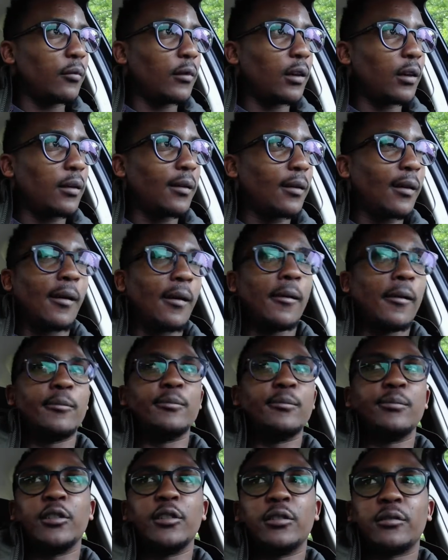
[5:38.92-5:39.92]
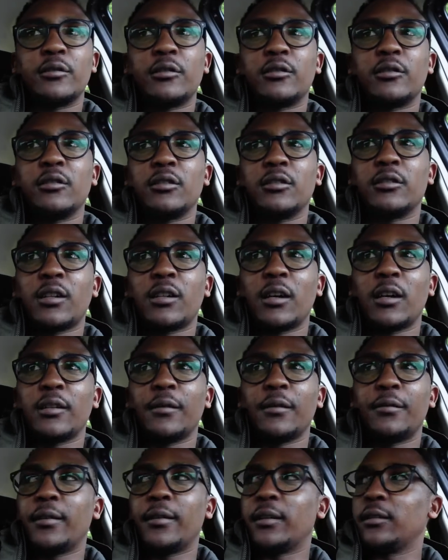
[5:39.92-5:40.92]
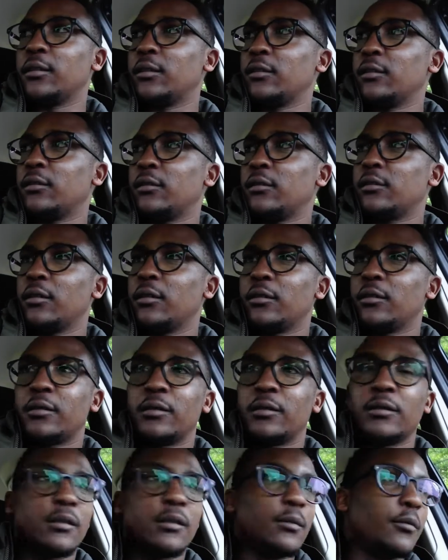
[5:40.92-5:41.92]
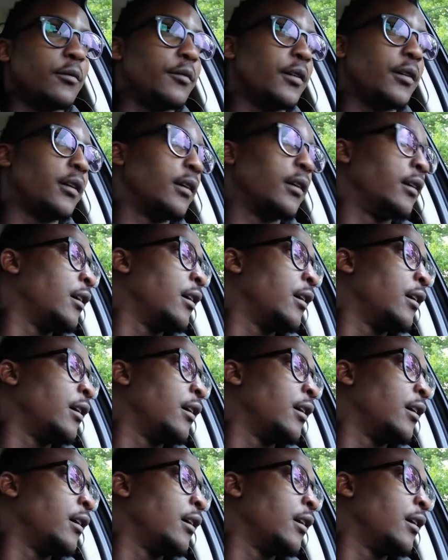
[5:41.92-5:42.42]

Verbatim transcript: yeah, it's it's kind of funny. It's a system over here.